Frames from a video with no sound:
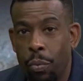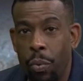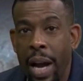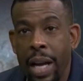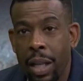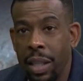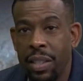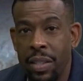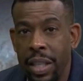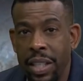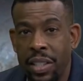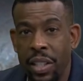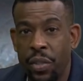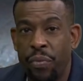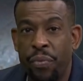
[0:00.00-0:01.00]
it,
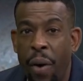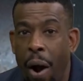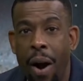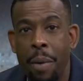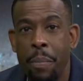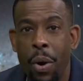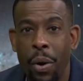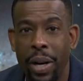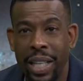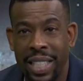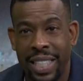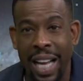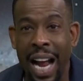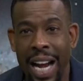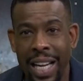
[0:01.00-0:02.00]
recklessness it, is far more
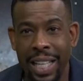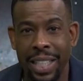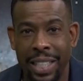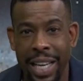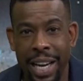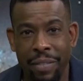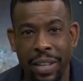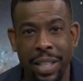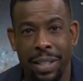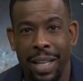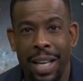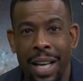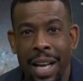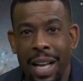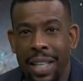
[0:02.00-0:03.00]
exciting, David.
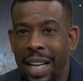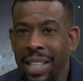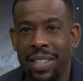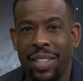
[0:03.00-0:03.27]
Yeah, Let's